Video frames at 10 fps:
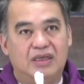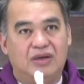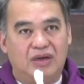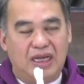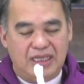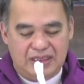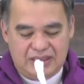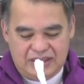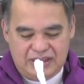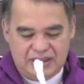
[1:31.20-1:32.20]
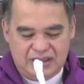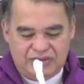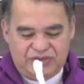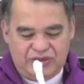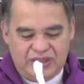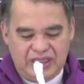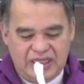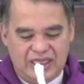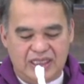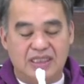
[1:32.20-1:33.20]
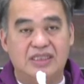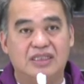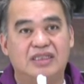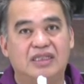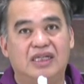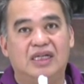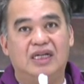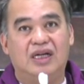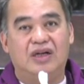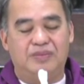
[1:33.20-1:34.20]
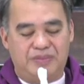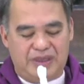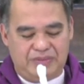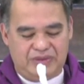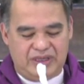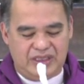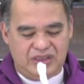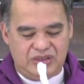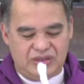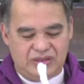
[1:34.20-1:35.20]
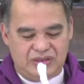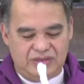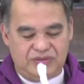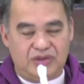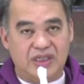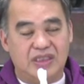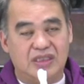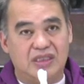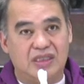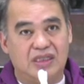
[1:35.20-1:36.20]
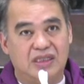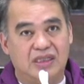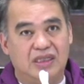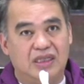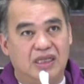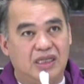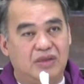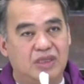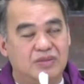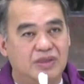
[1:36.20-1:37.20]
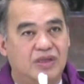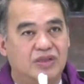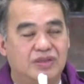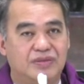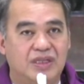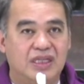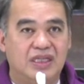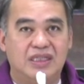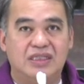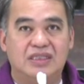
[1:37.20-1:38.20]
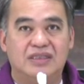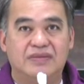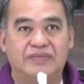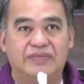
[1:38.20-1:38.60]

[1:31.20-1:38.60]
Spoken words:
or Lent, 40 days of preparation for Easter. It was because of this,